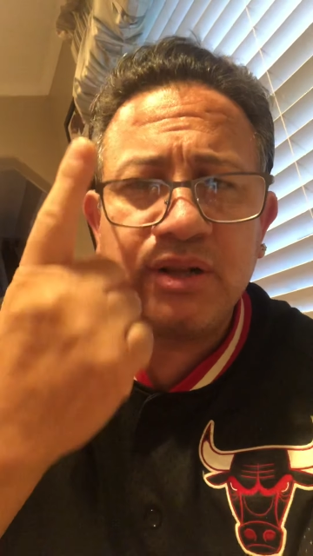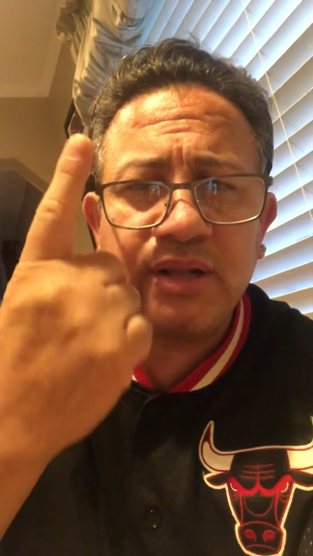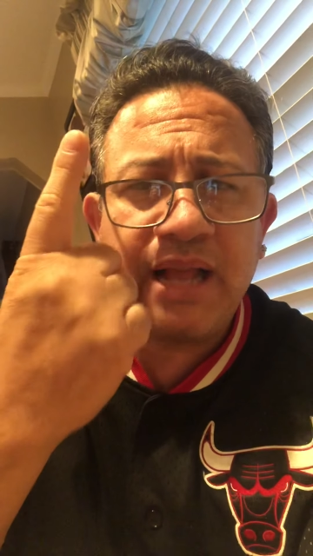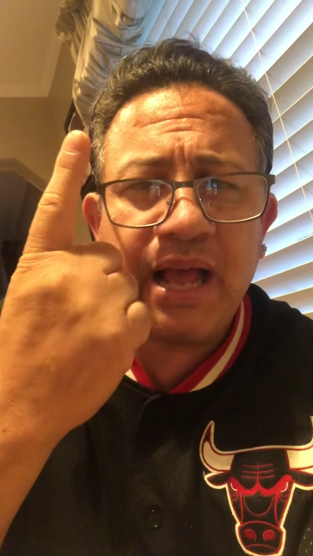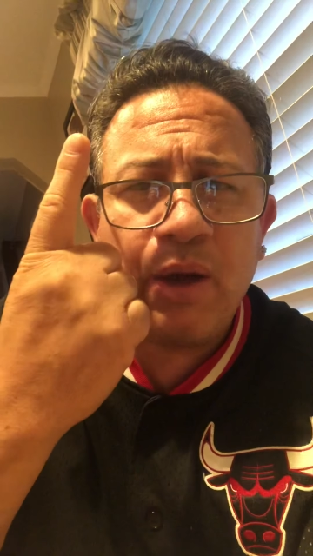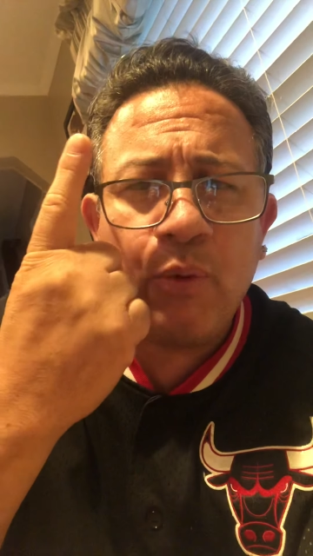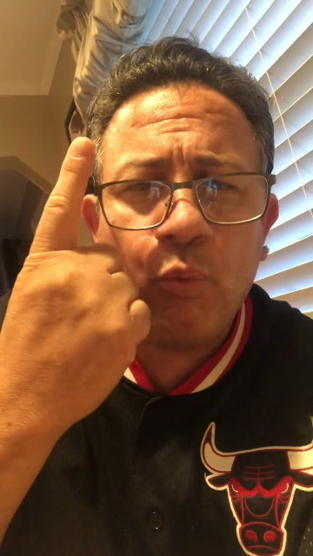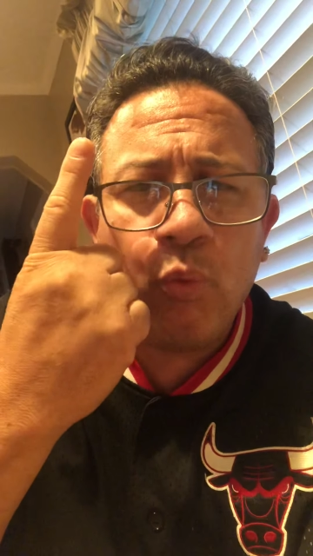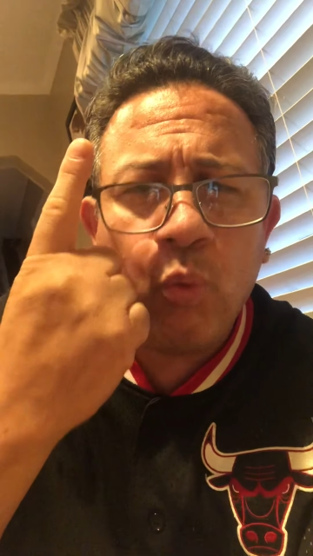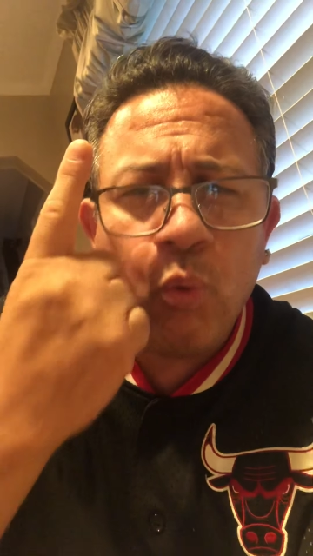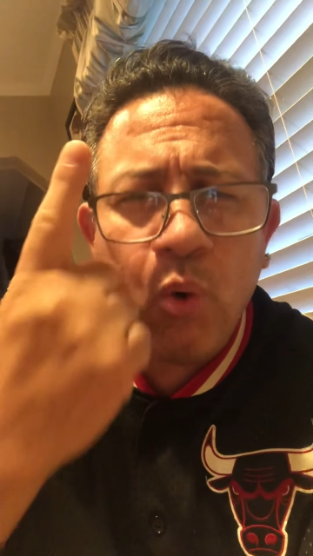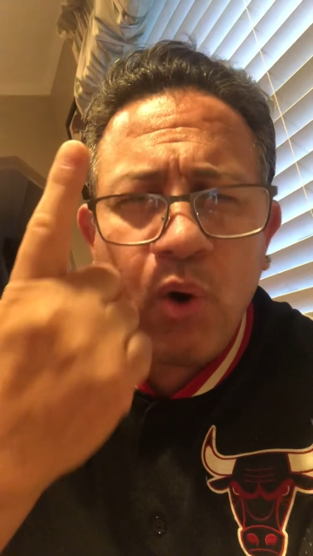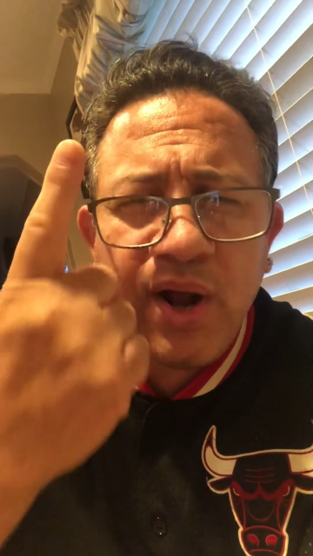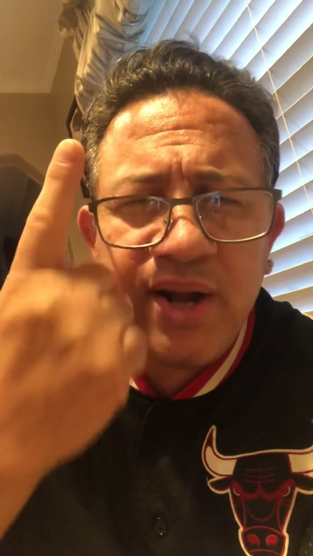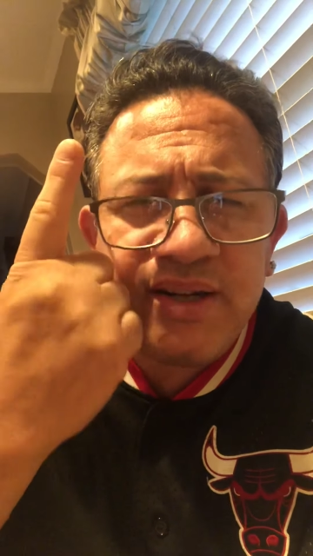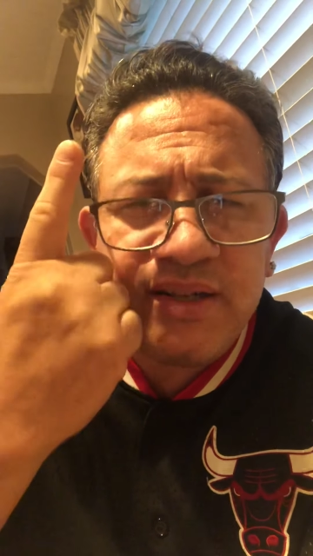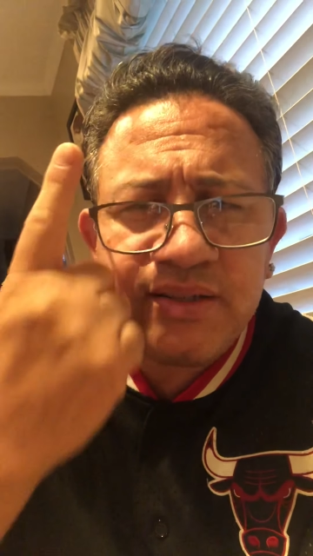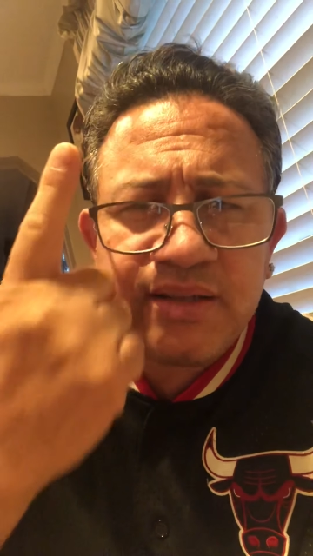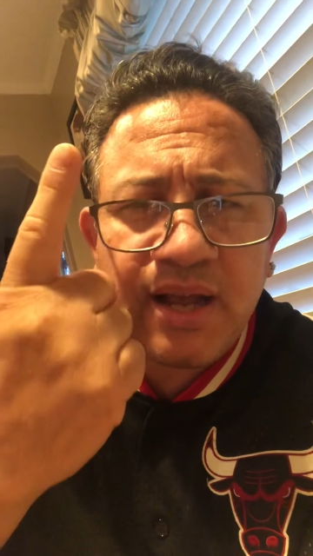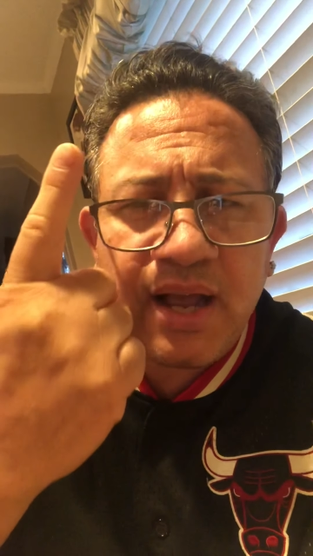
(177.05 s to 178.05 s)
that
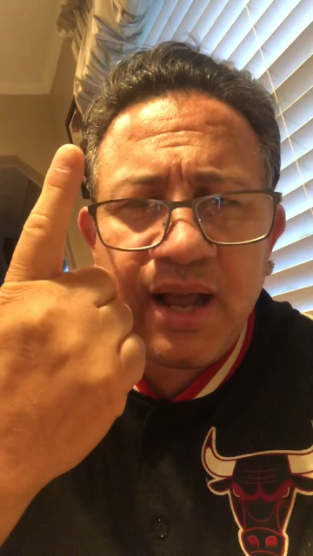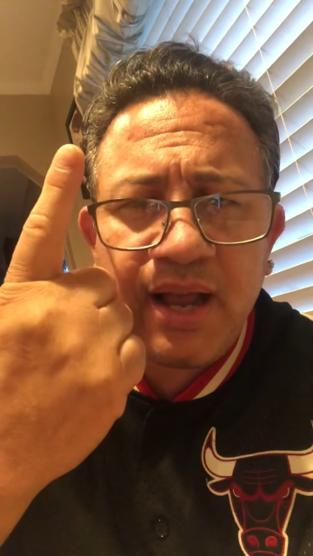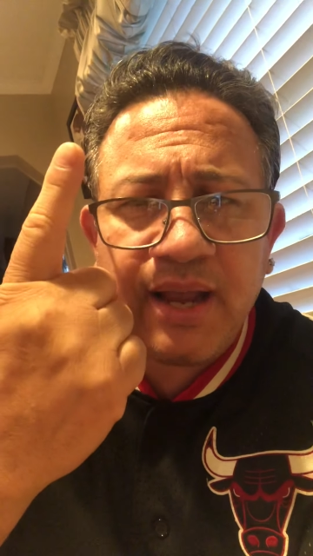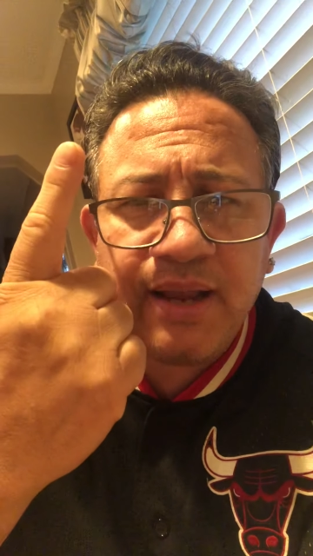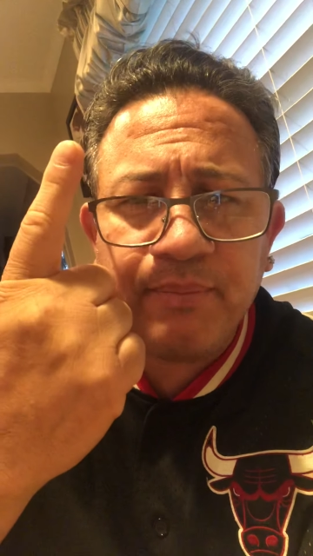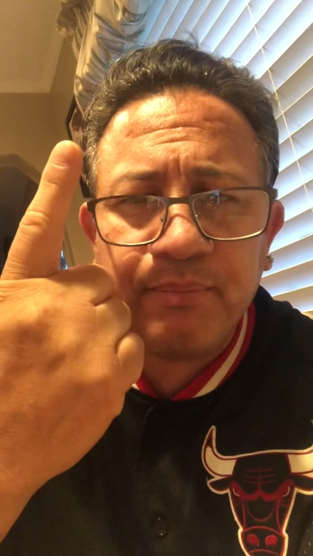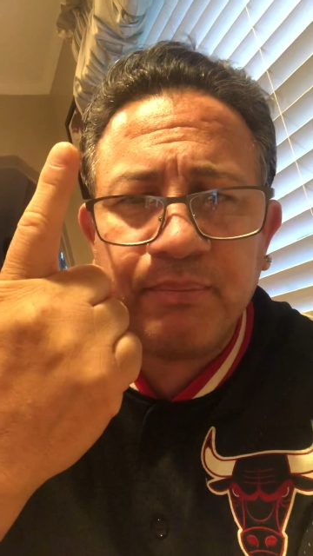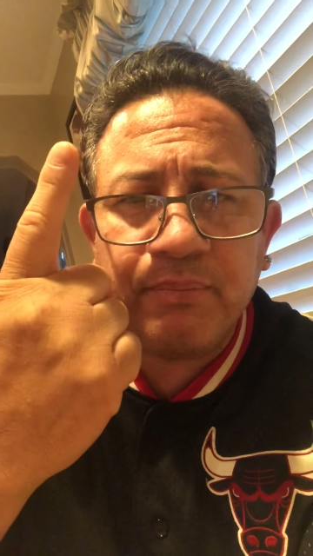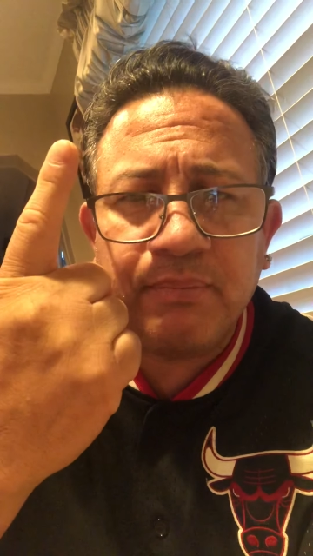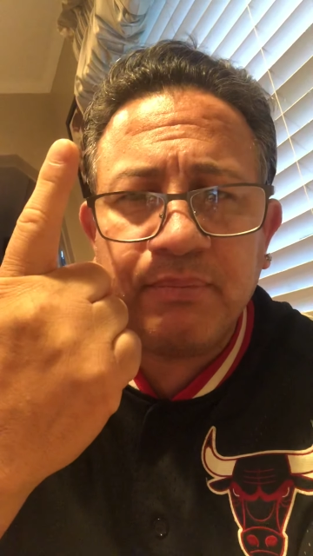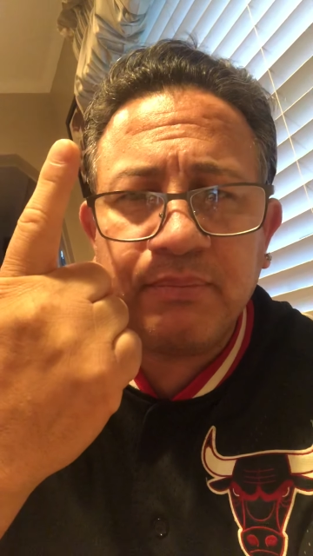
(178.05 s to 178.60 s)
one time